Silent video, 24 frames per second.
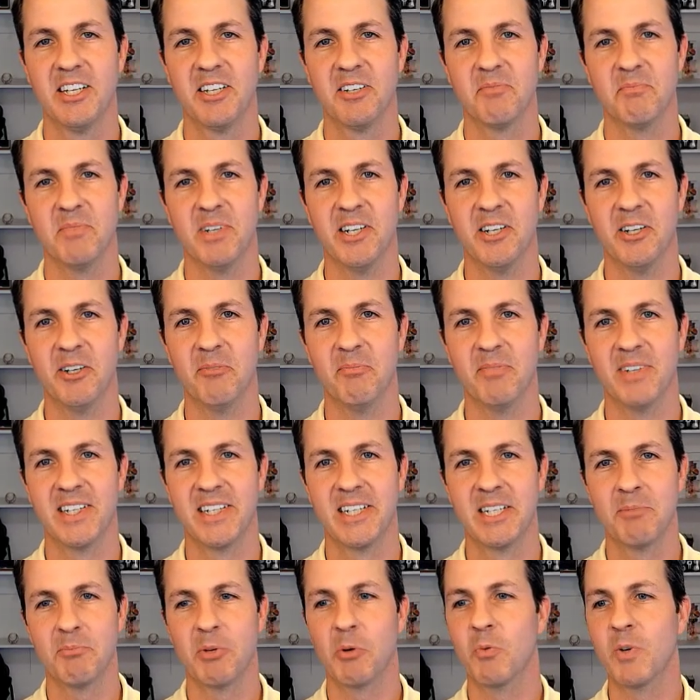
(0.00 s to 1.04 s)
But
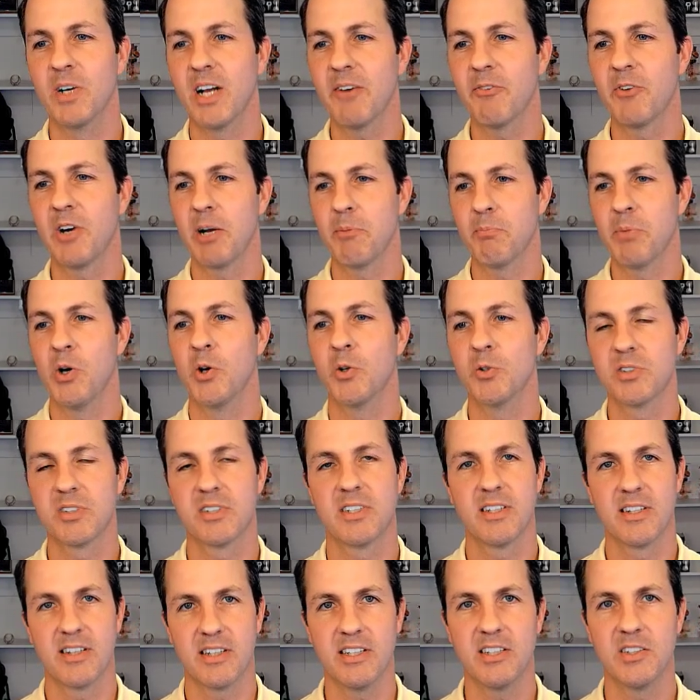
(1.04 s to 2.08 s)
whenever I
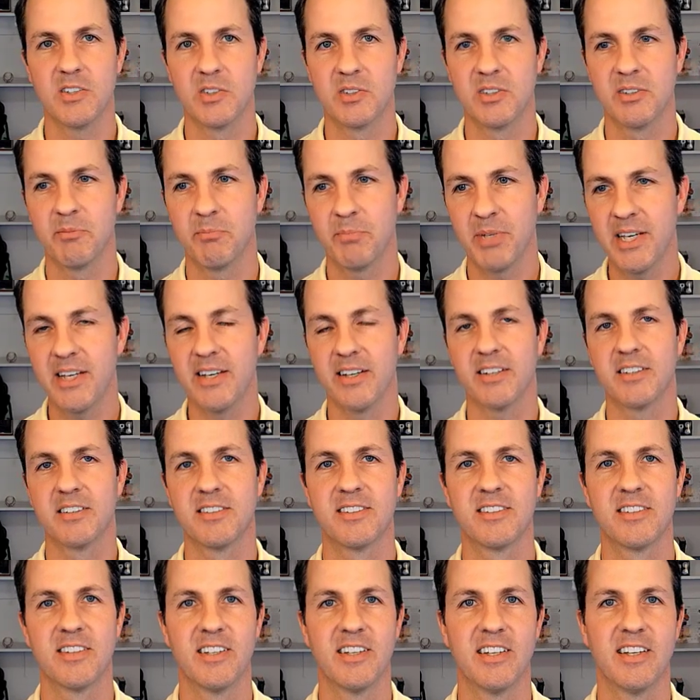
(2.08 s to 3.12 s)
post these
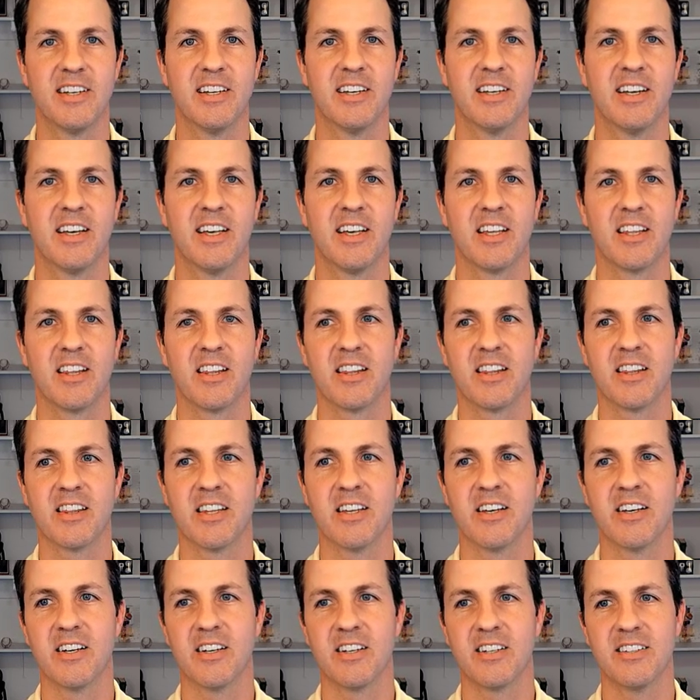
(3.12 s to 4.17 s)
picks,
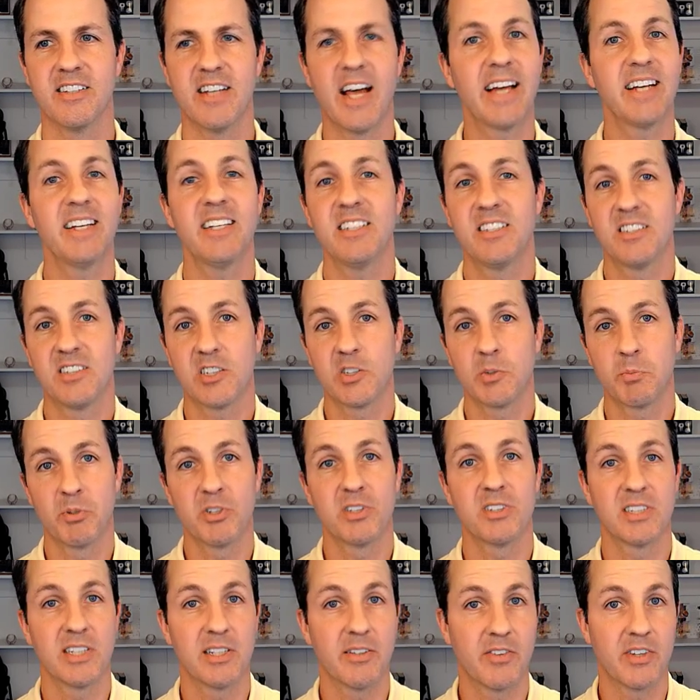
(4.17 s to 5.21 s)
the
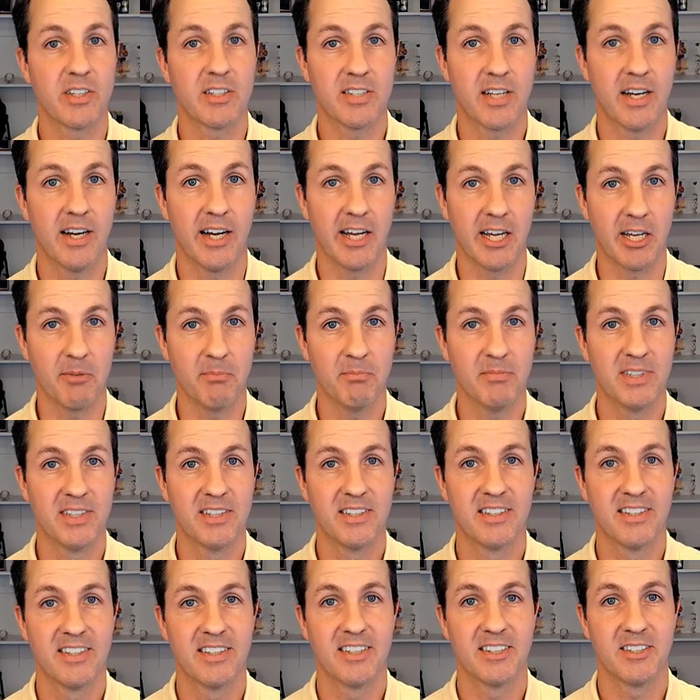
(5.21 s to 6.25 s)
96% of the time,
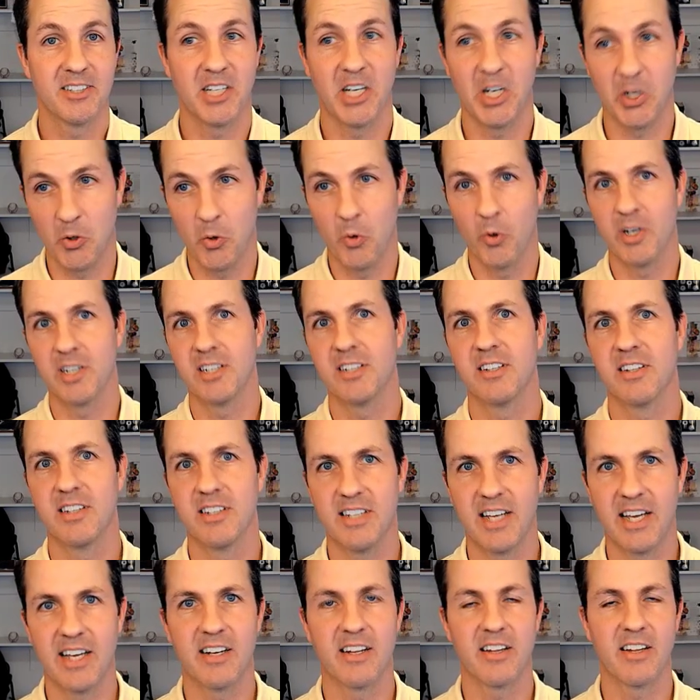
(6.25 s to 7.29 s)
according to the
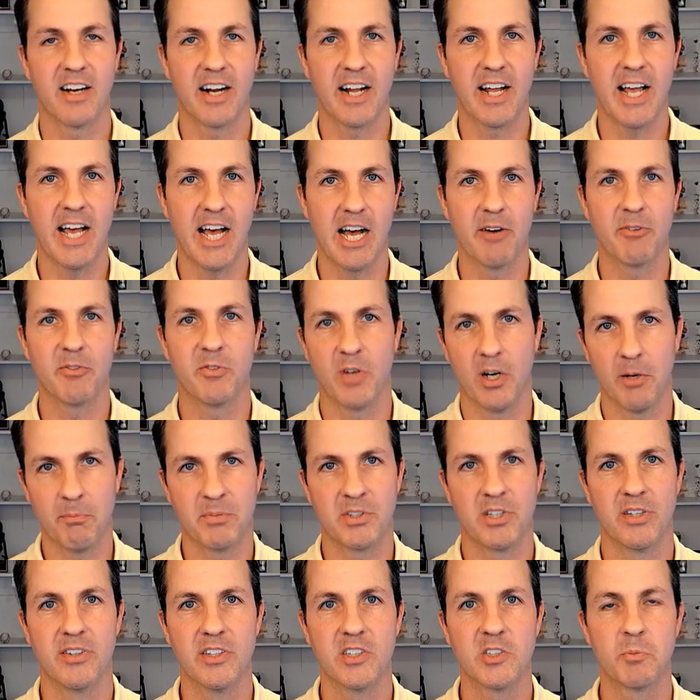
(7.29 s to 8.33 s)
data that I have up
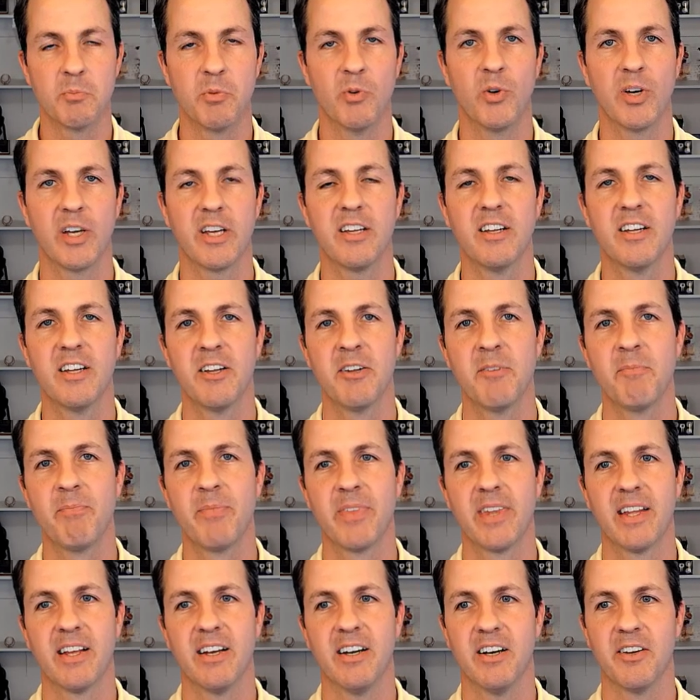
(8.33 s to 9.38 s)
to this point,
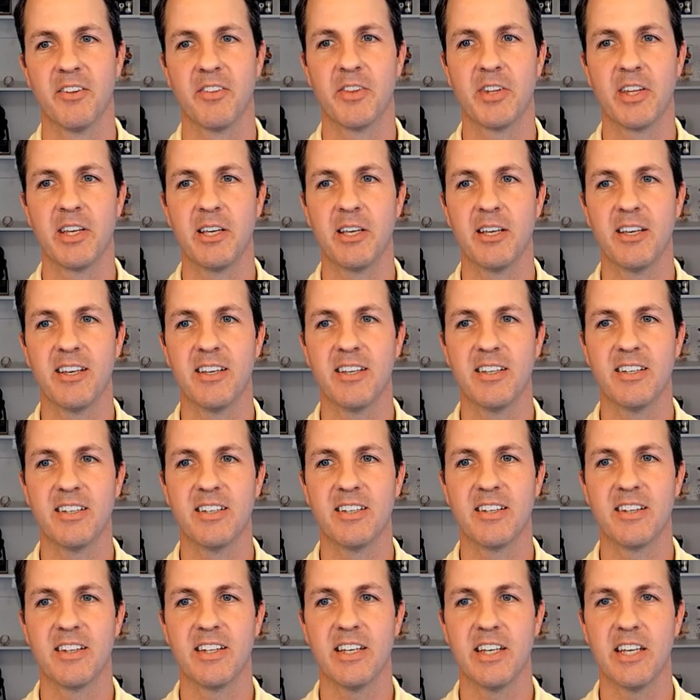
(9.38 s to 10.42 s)
the
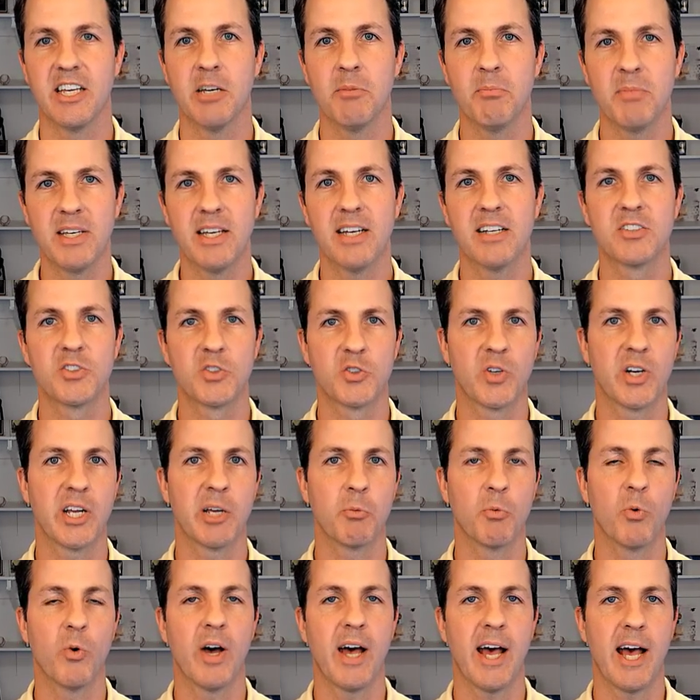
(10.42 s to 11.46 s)
MES trade
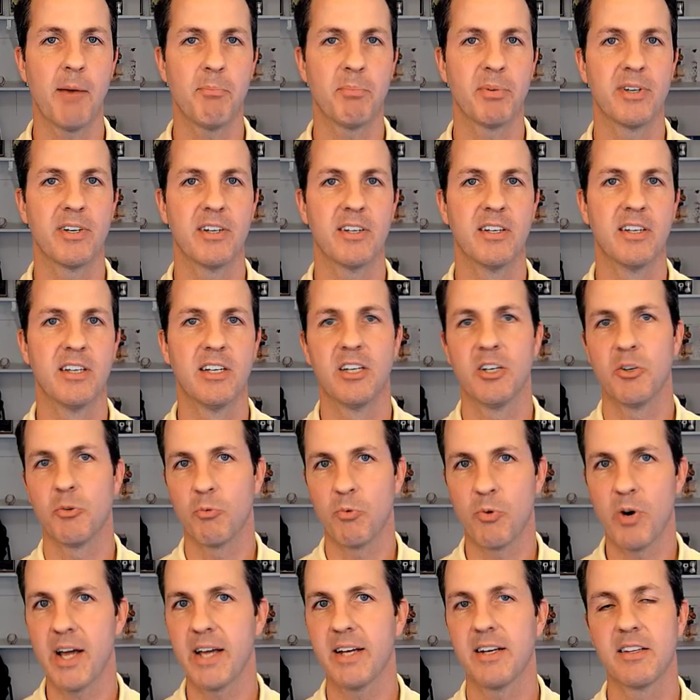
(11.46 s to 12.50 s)
will happen
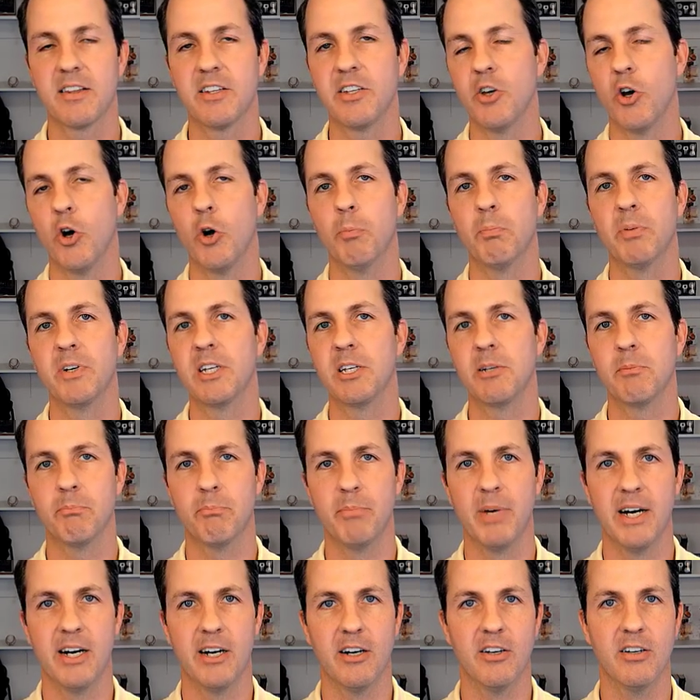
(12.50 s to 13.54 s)
right at the opening
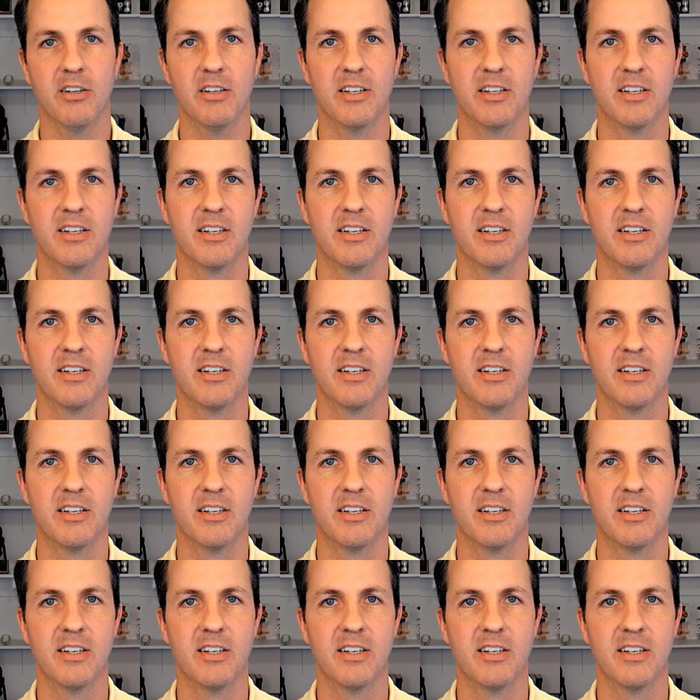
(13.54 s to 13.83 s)
bell